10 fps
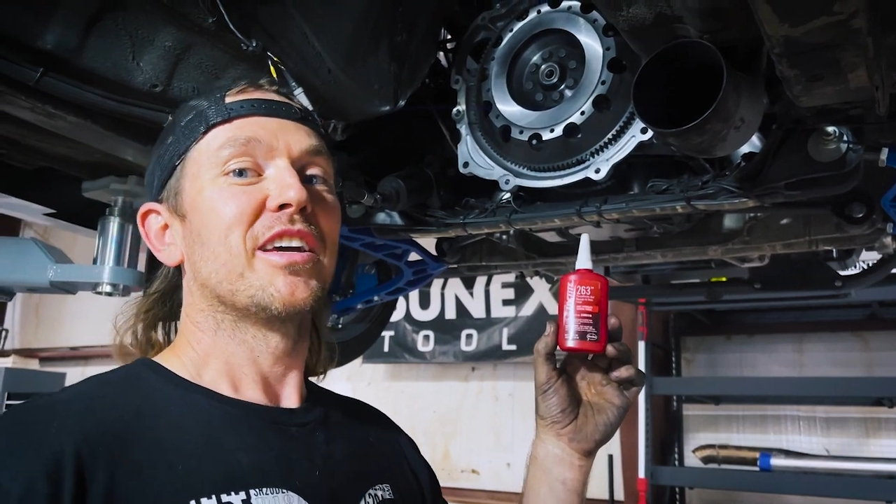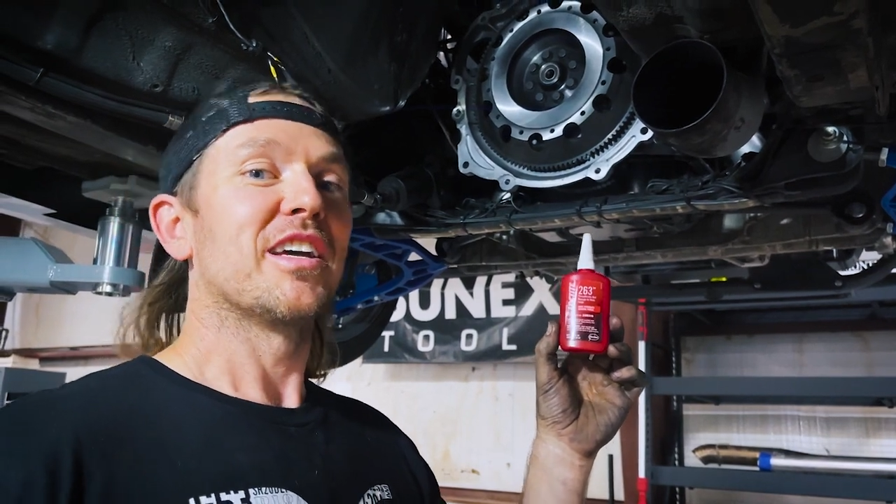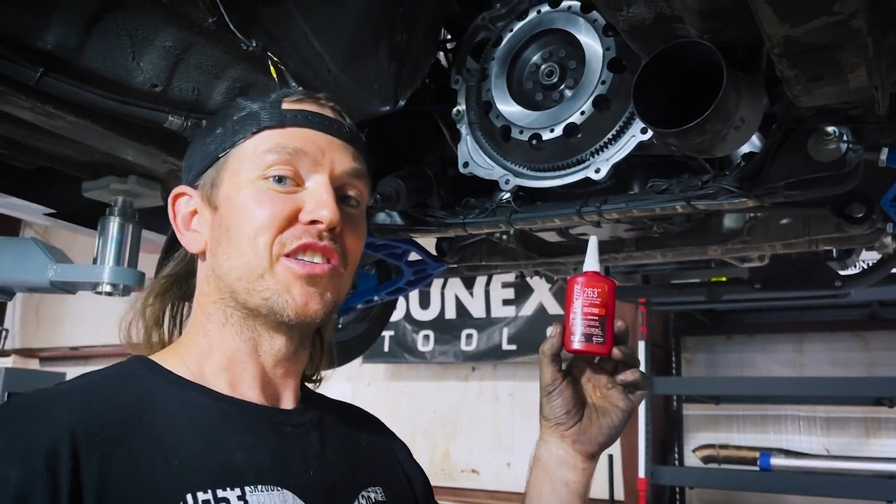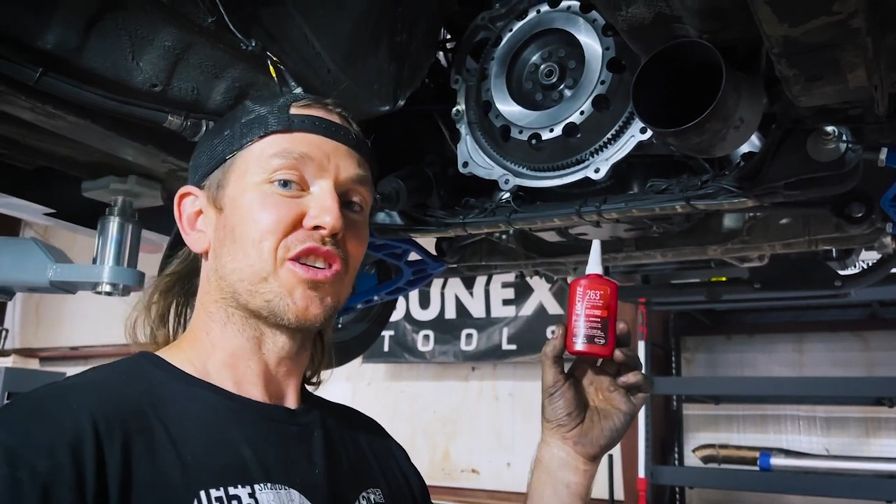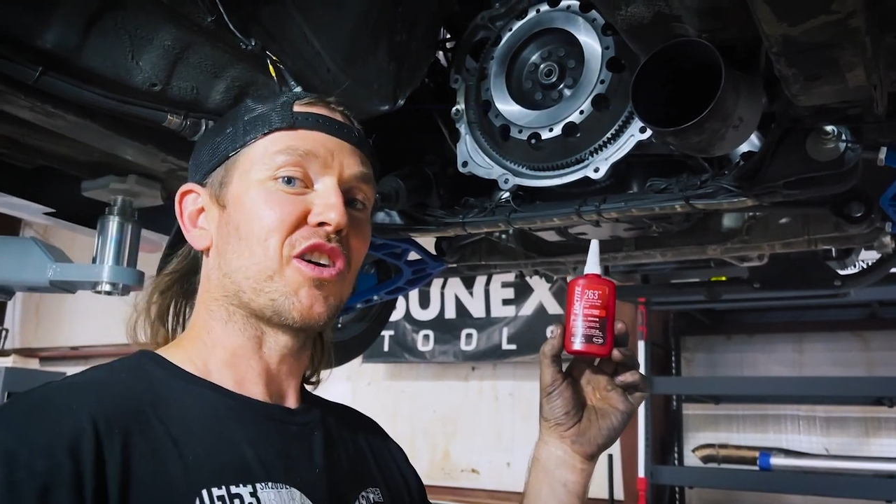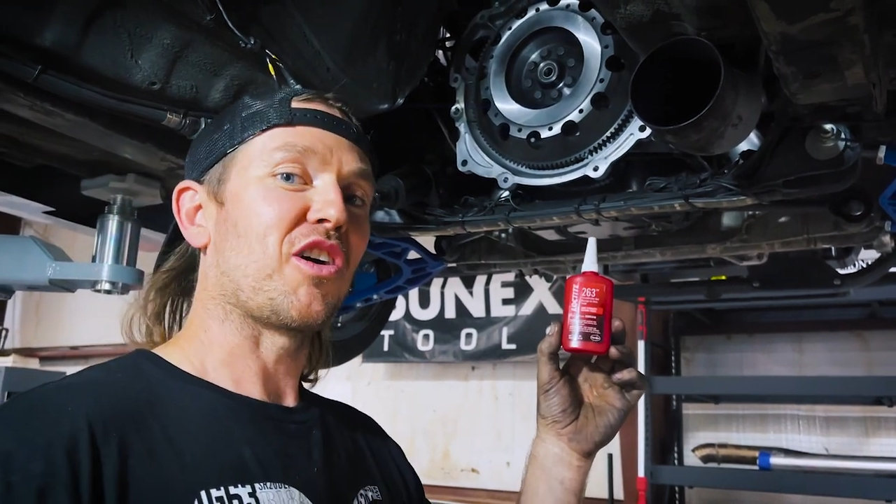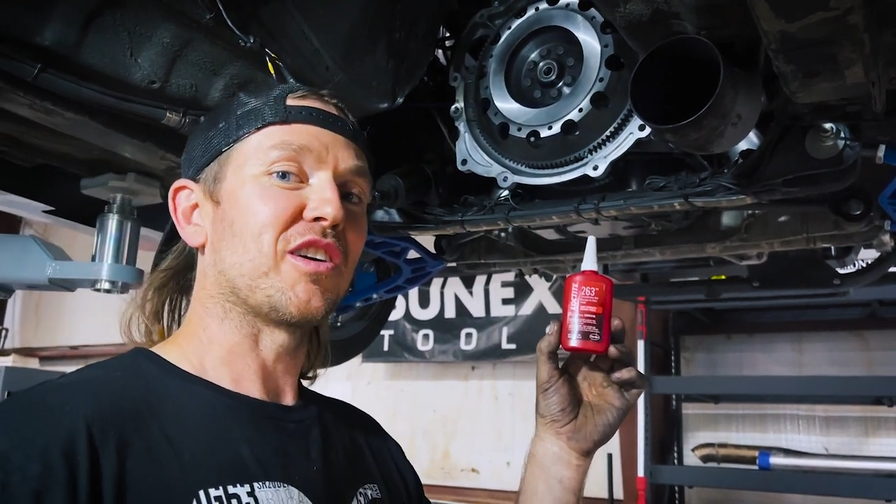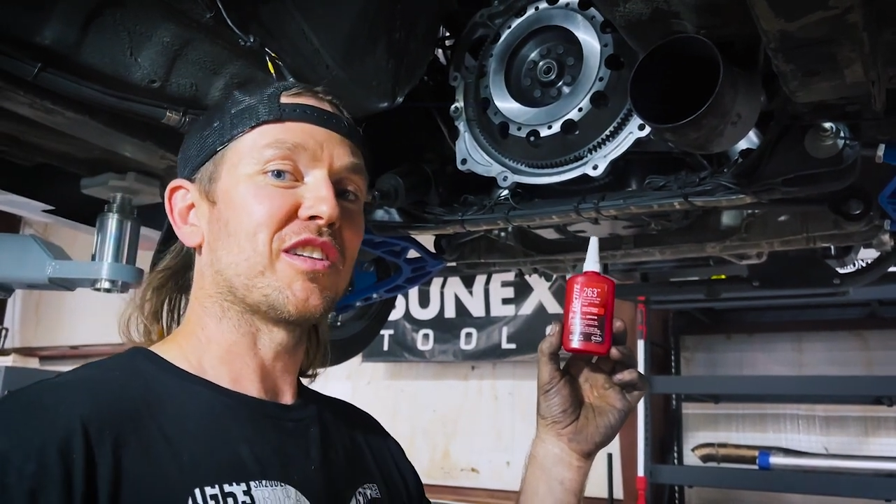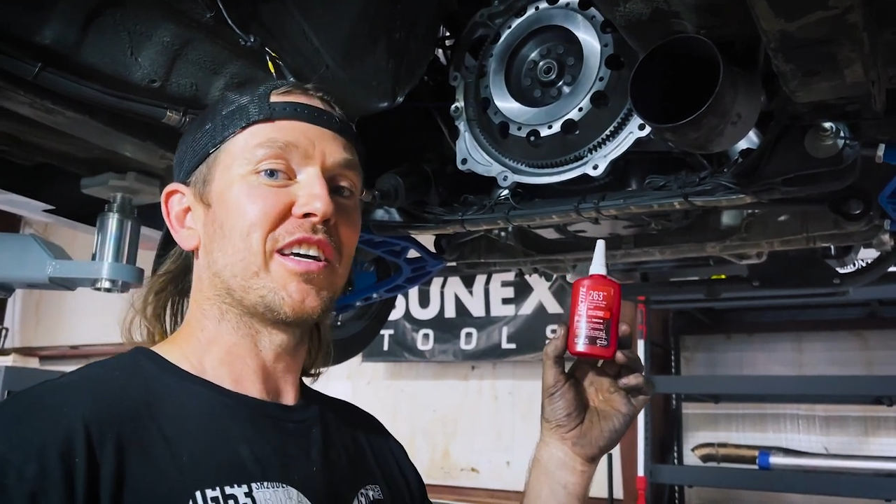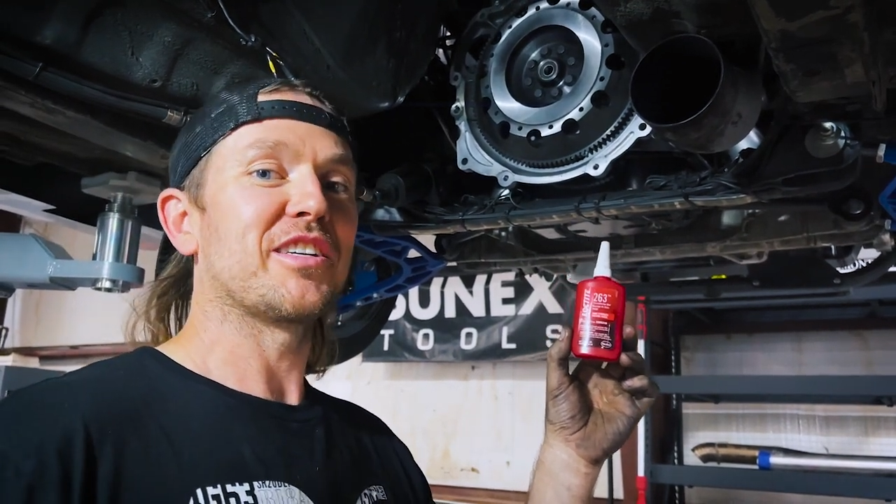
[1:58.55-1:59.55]
is your car
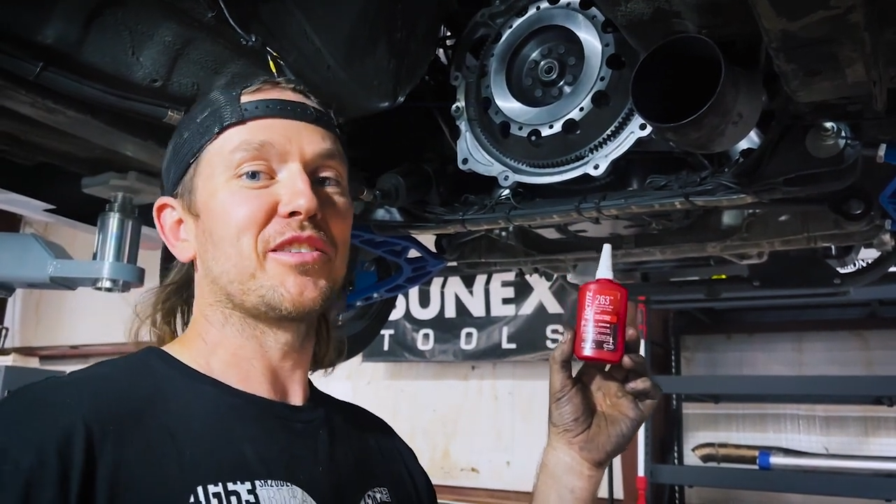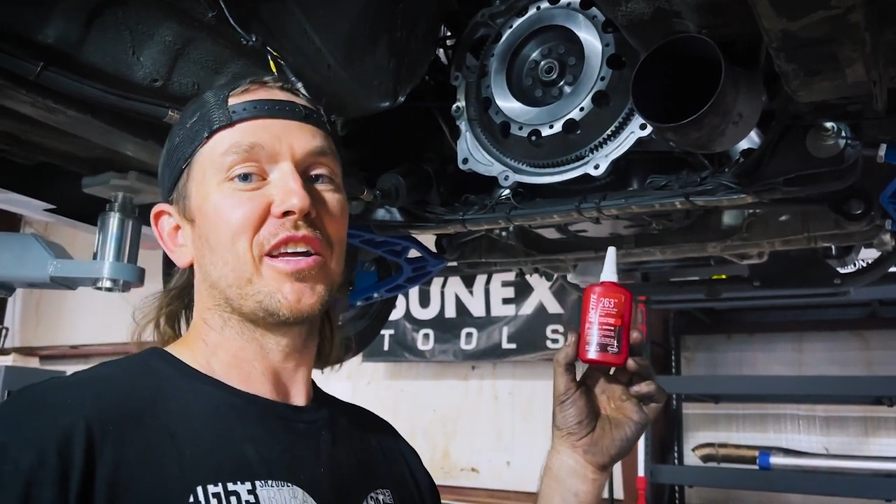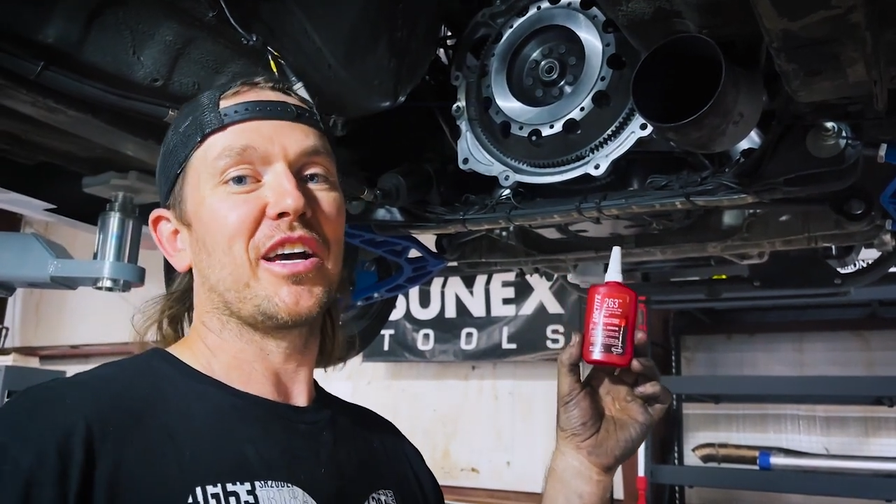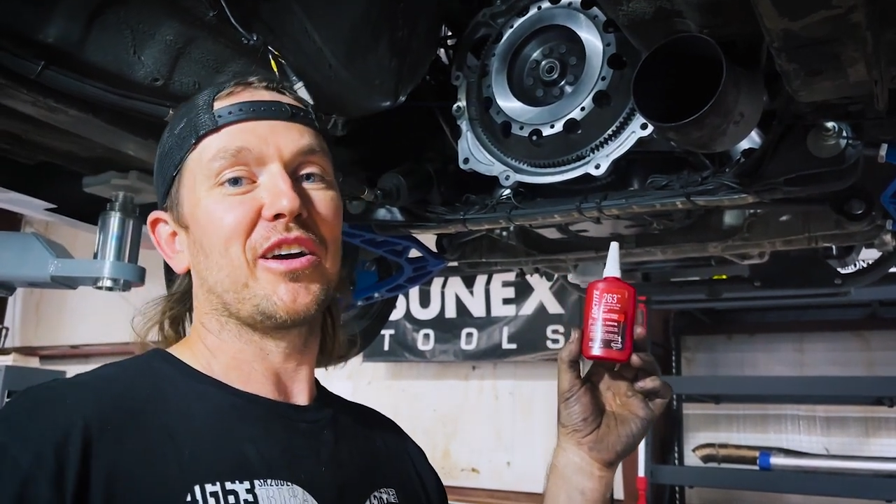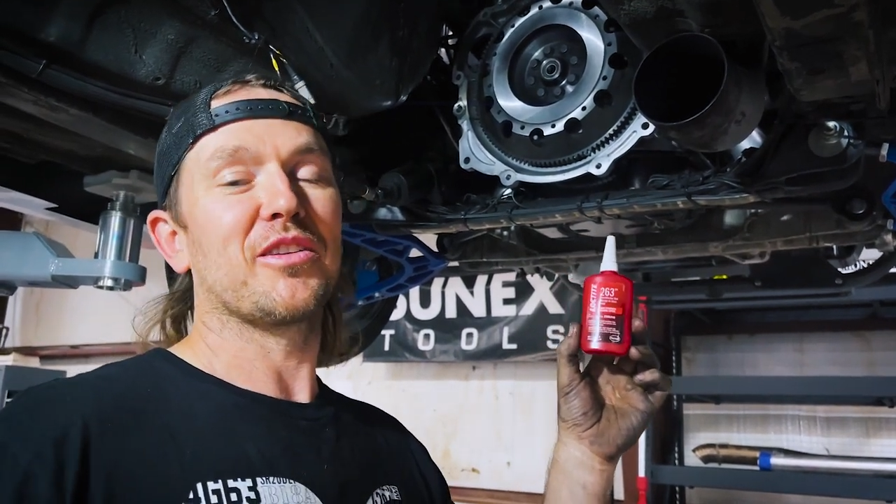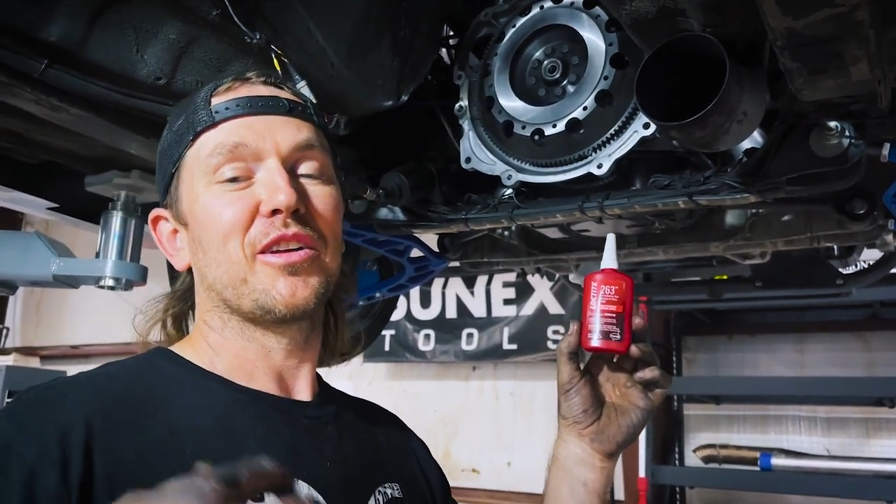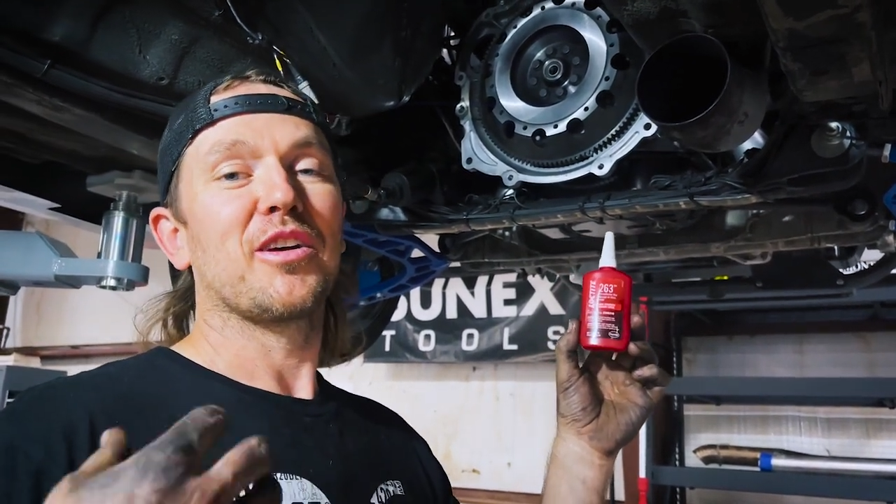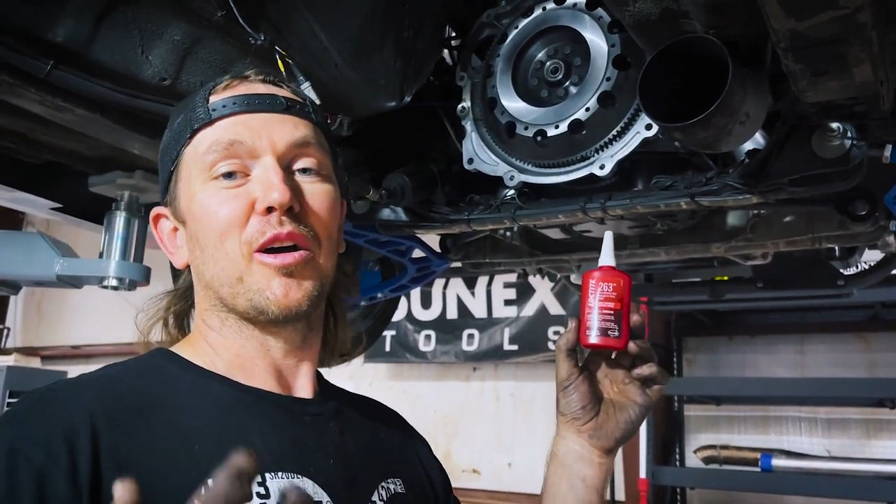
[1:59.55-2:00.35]
to let you down,